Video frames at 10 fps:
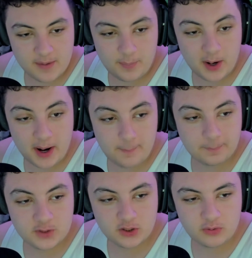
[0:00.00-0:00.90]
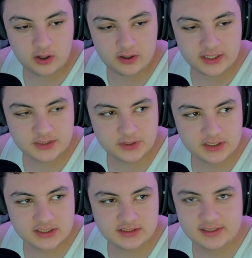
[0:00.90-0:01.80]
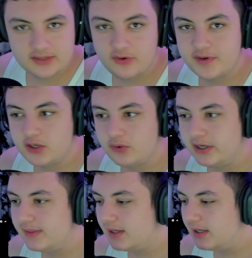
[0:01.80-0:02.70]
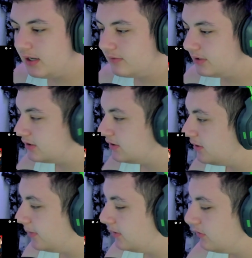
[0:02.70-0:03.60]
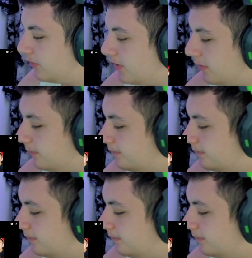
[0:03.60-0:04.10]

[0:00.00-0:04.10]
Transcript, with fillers: But yeah, you know what? It is what it is. It's a great video, and uh, yeah, nice to see you, man. Great video.